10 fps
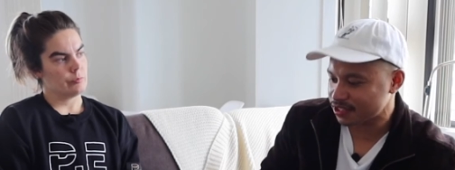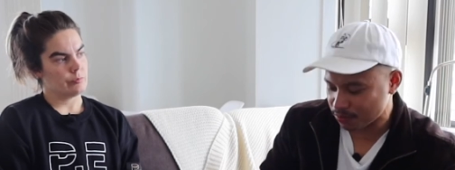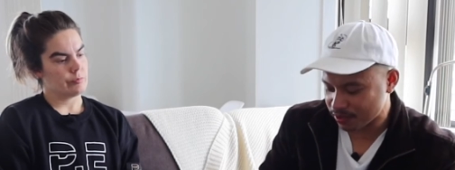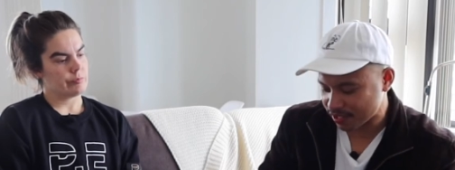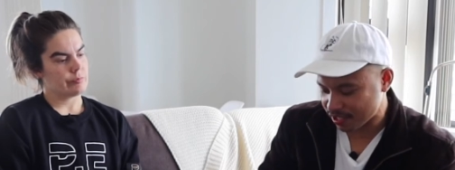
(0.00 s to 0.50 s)

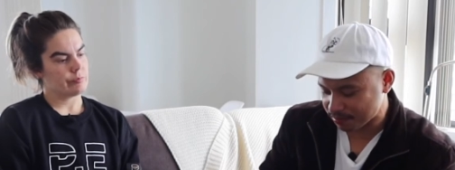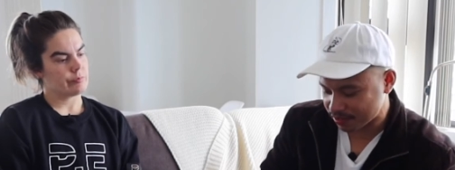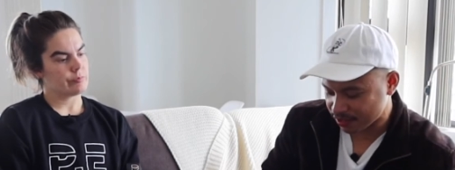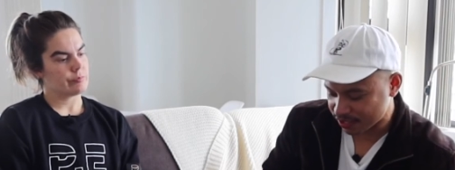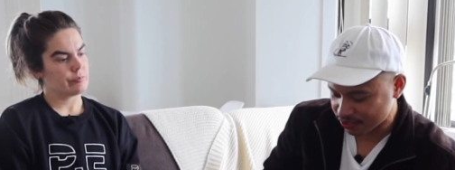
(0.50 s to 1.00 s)
Speaker 1: that's working out
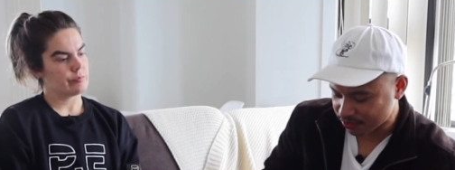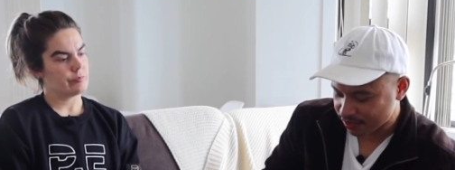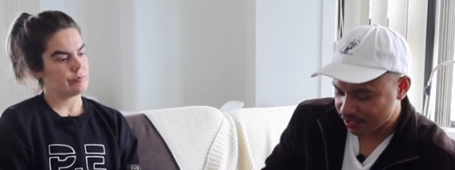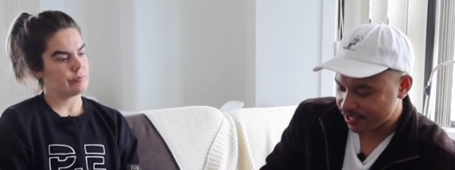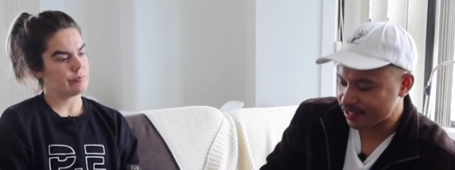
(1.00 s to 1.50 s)
beside
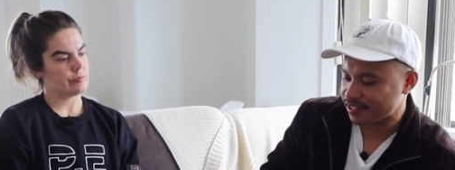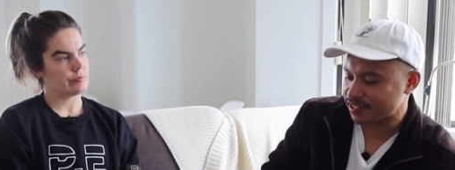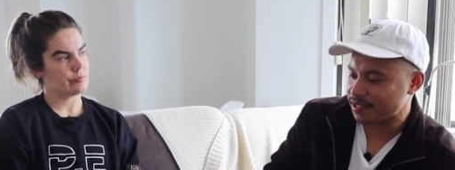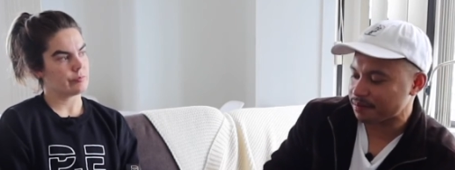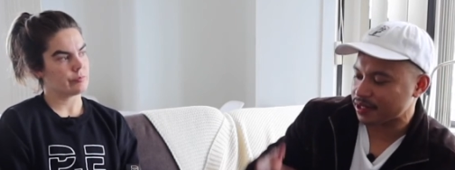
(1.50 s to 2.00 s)
you and
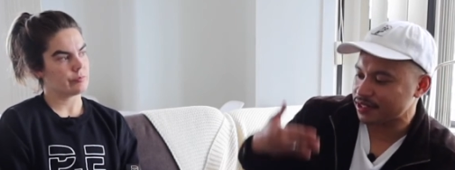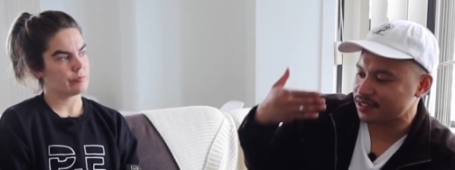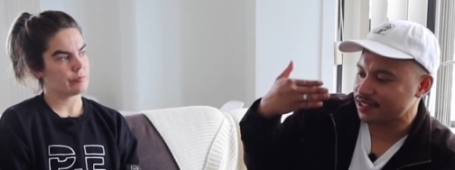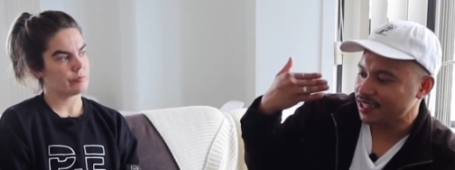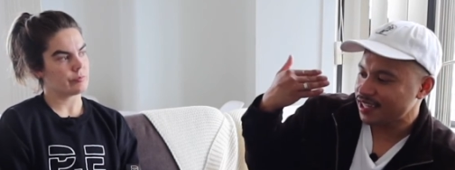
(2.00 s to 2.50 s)
think that
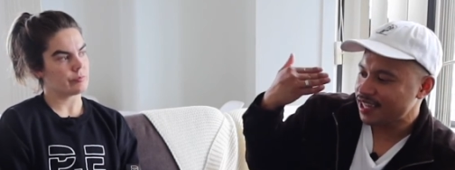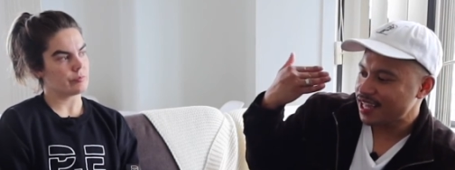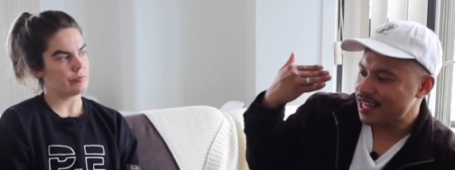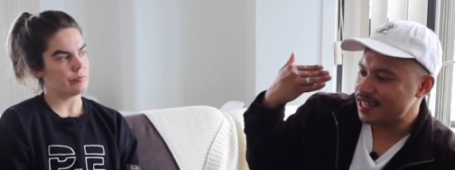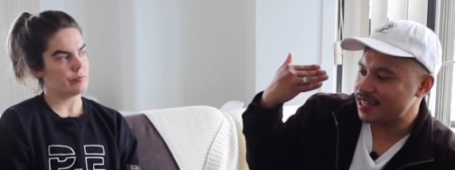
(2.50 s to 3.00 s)
because
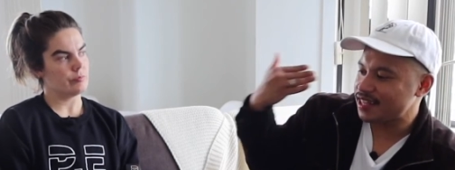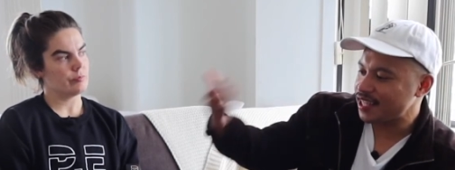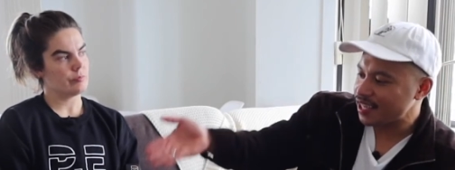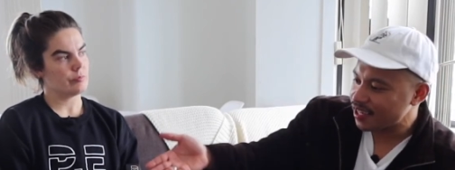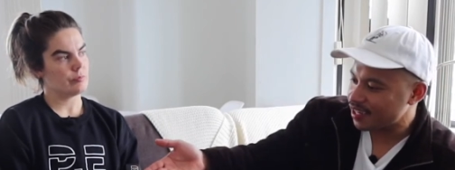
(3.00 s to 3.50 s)

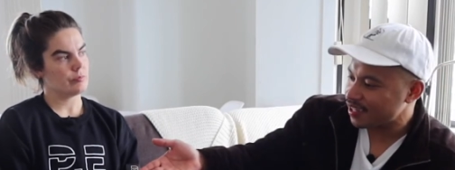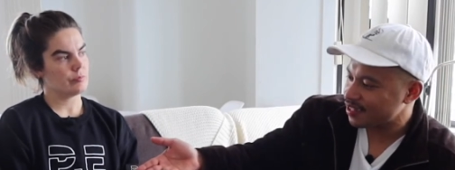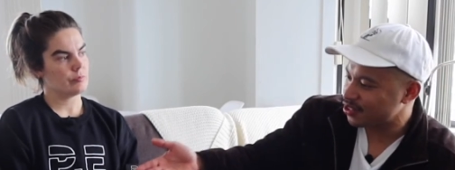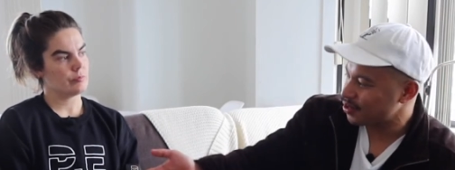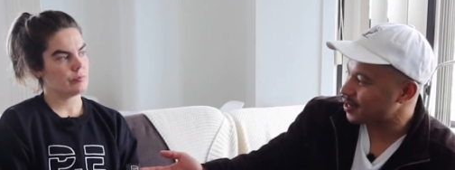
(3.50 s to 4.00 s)
they're
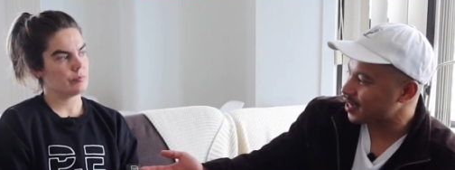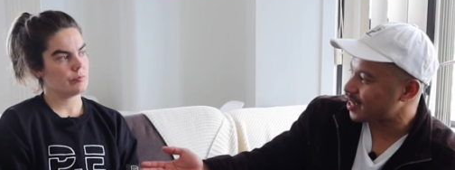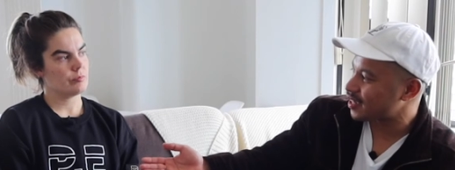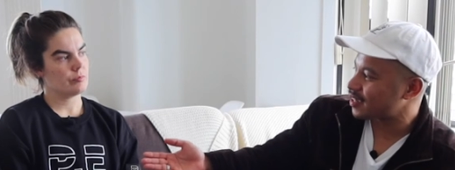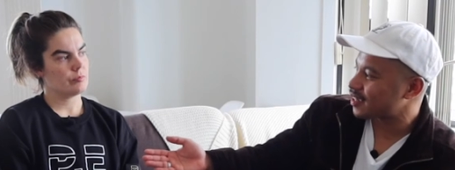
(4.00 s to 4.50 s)
doing
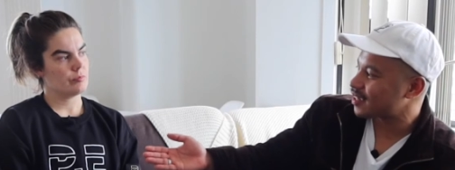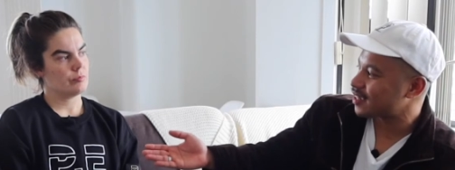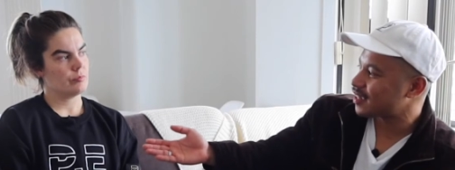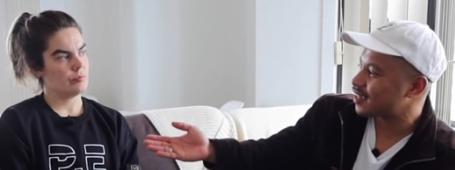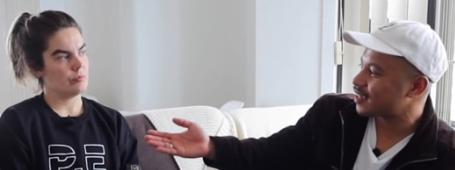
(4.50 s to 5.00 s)
it.
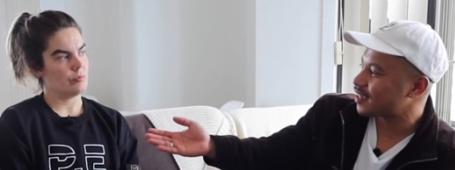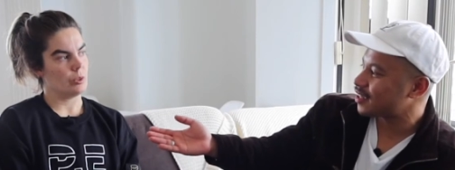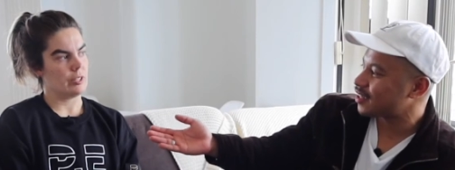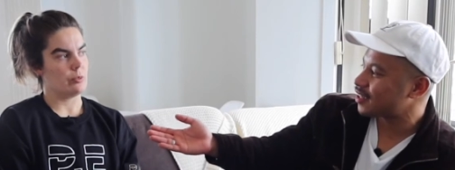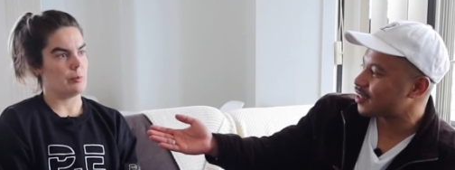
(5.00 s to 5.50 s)

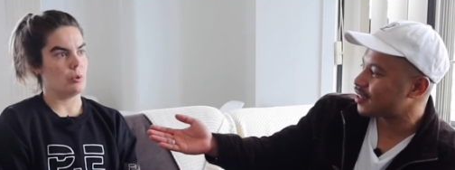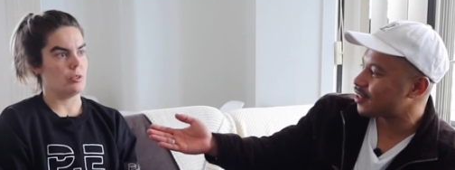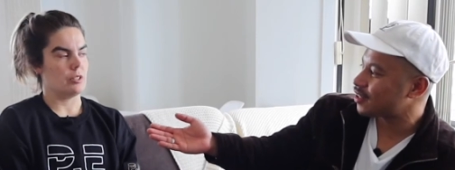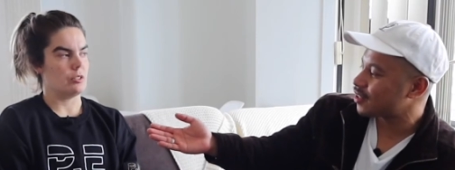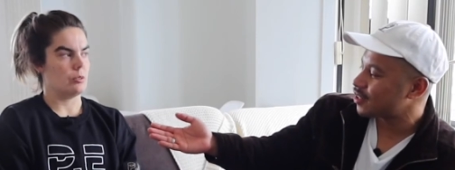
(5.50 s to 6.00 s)
Or they're doing
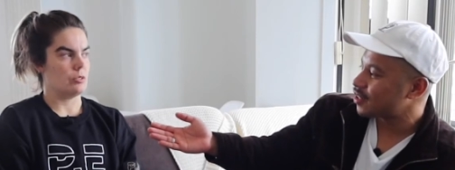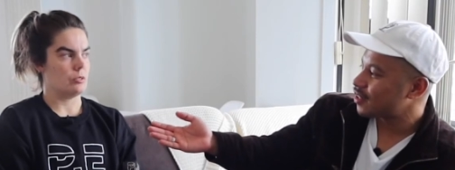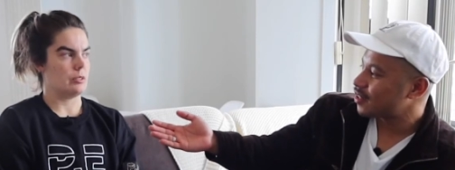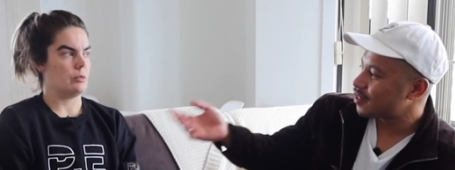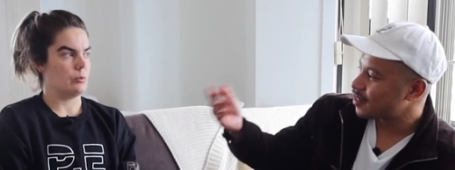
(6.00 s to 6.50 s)
more
Speaker 2: than you, are
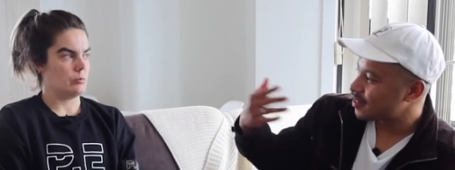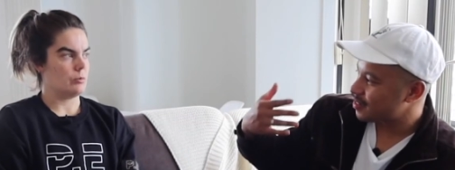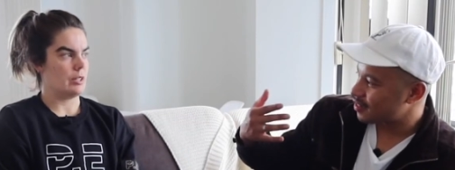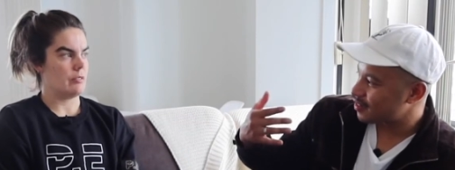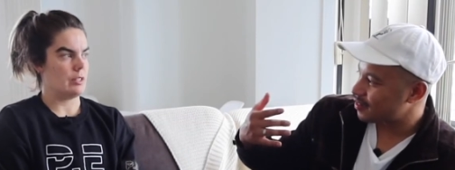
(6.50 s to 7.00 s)
doing
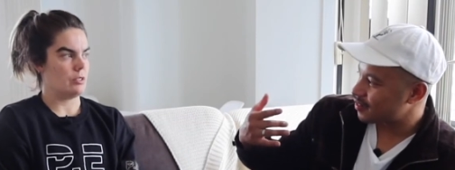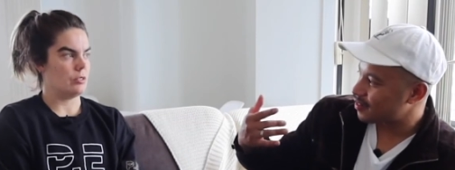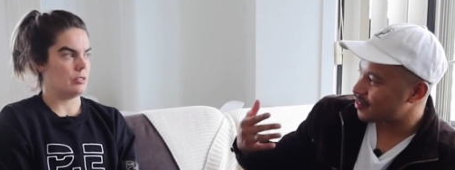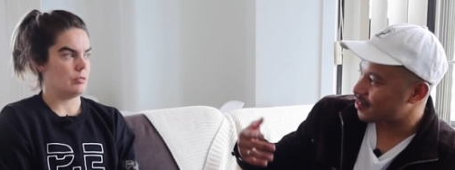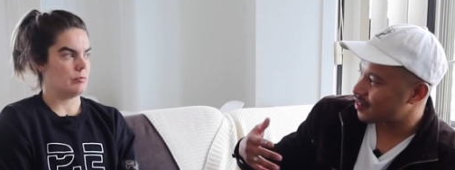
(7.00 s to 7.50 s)
whatever that
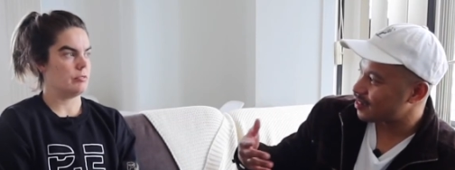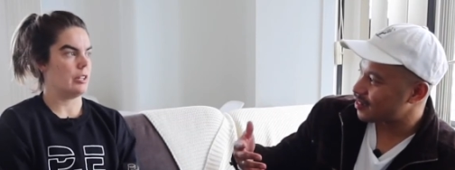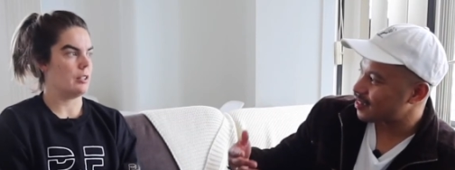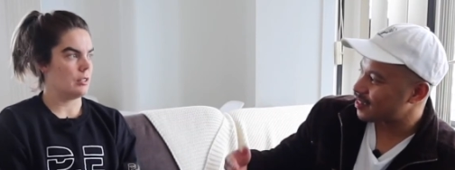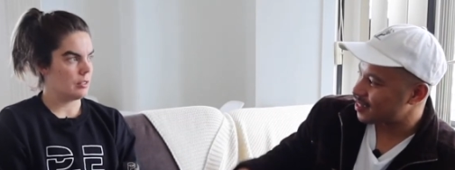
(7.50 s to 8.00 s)
you're a
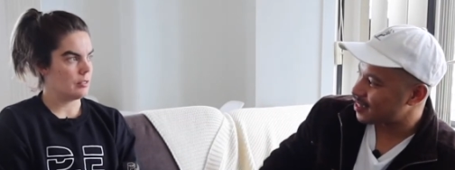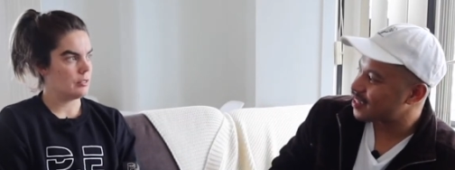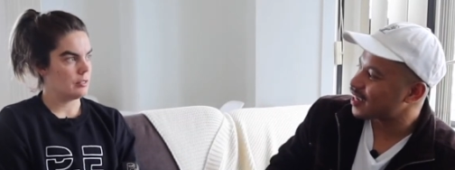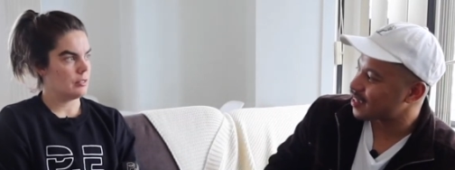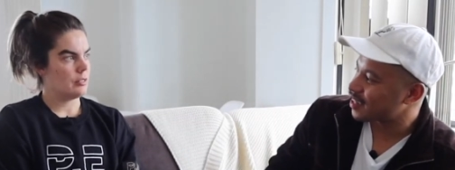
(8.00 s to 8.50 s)
failure.
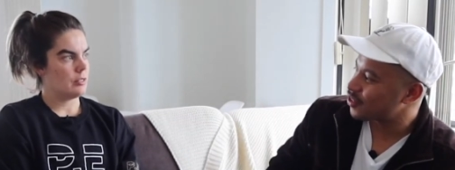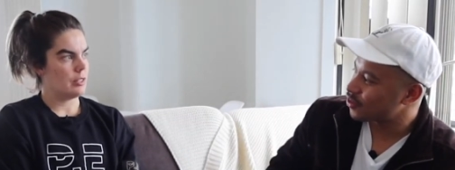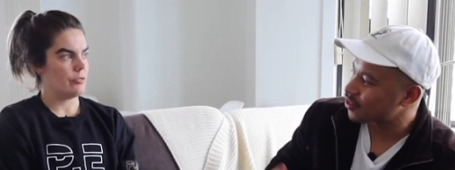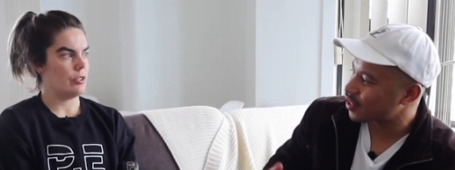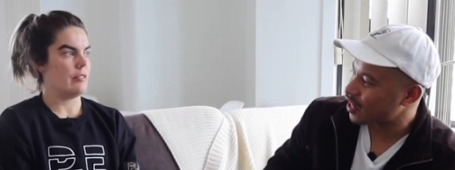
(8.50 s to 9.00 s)
Speaker 1: Yeah, that
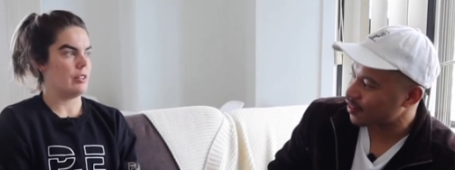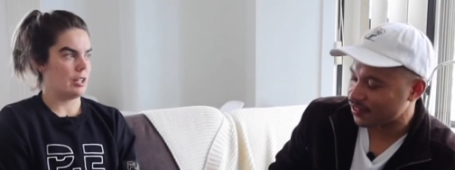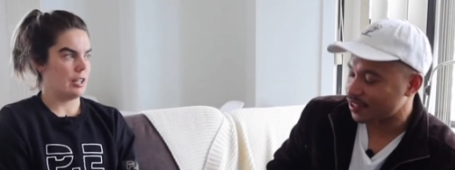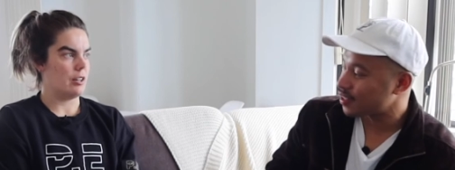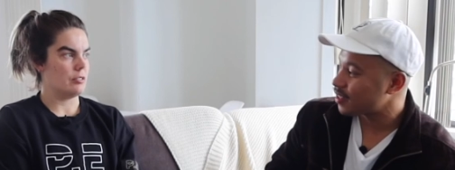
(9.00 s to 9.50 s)
you're not you haven't
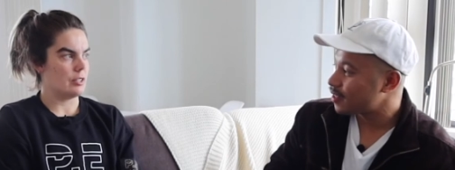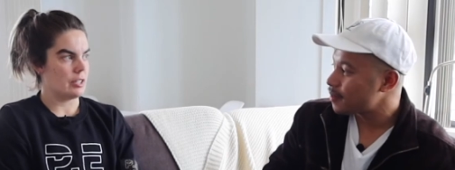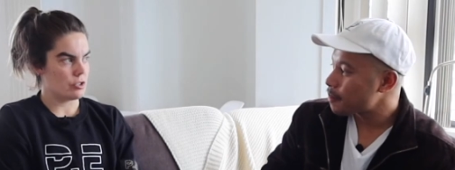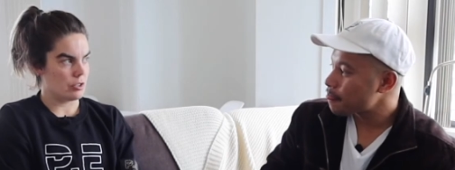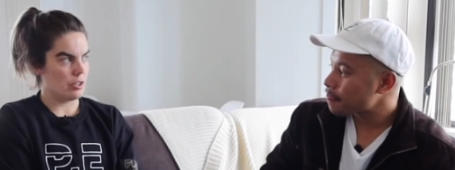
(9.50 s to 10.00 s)
healthy.
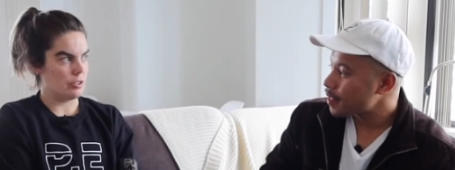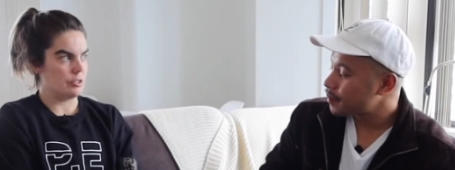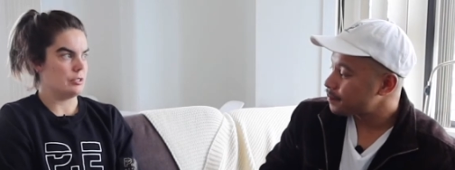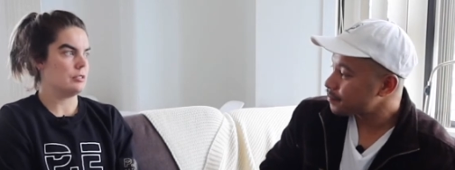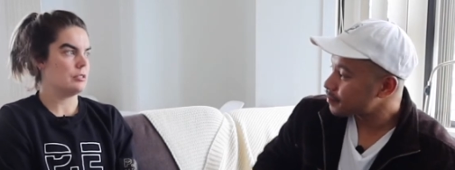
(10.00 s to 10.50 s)
Speaker 2: clarified your own.